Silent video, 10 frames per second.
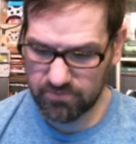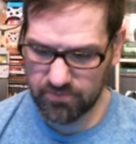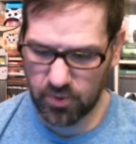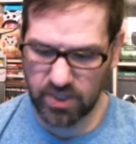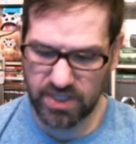
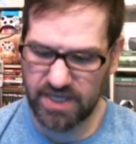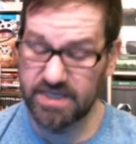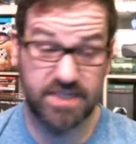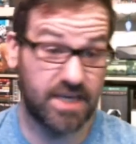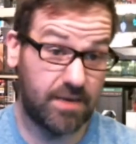put like
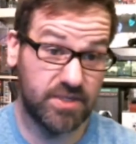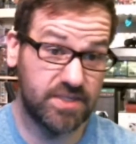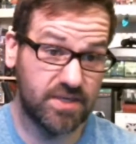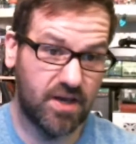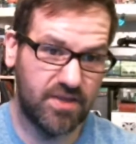
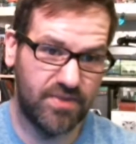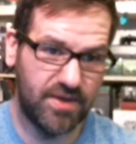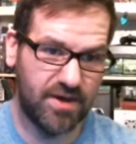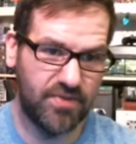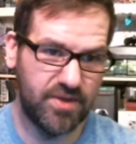Samus on
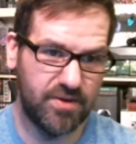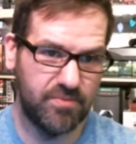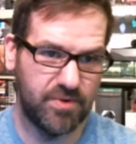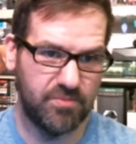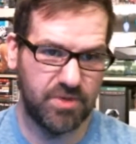the
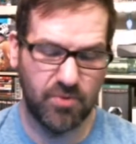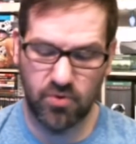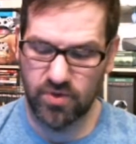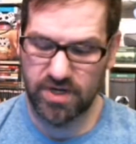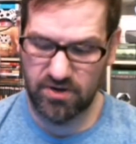
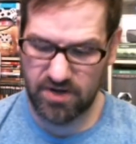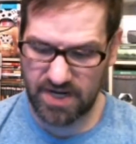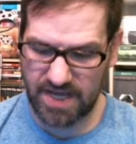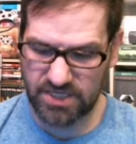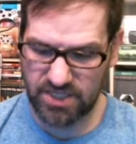amiibo reader,
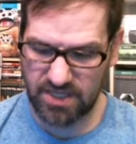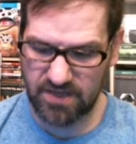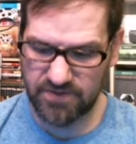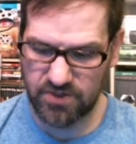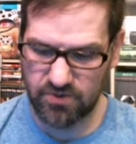it actually
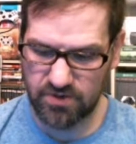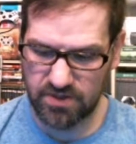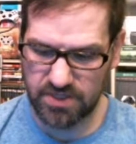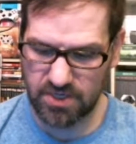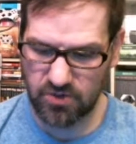gives you
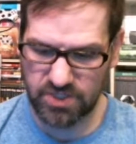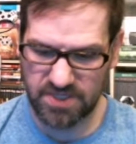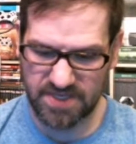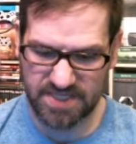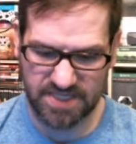a Yoshi
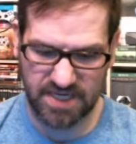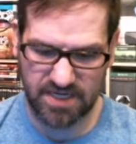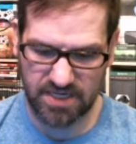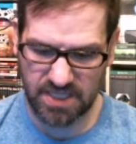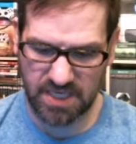that's
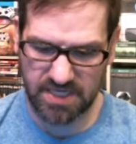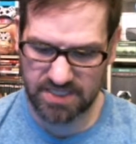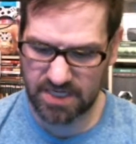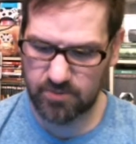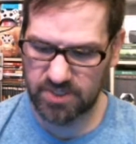skinned like
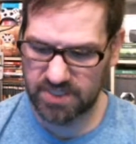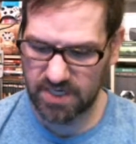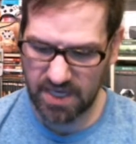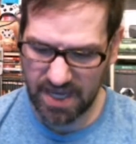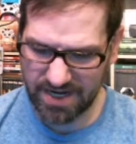Samus,
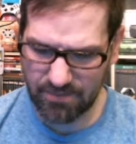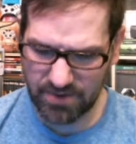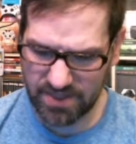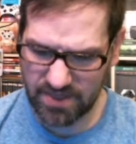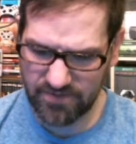and I
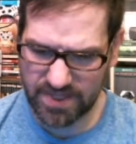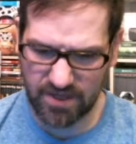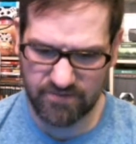believe it